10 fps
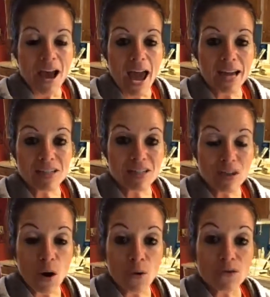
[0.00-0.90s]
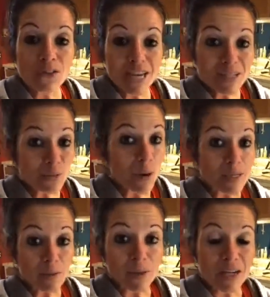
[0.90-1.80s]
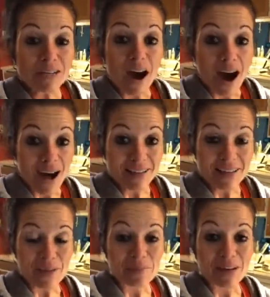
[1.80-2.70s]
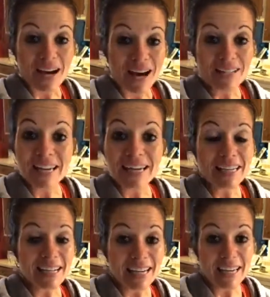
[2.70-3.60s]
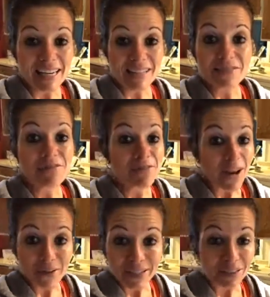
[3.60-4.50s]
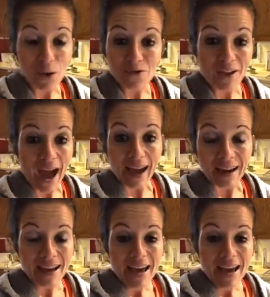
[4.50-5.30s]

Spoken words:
And so this recipe is awesome because it is very low fat.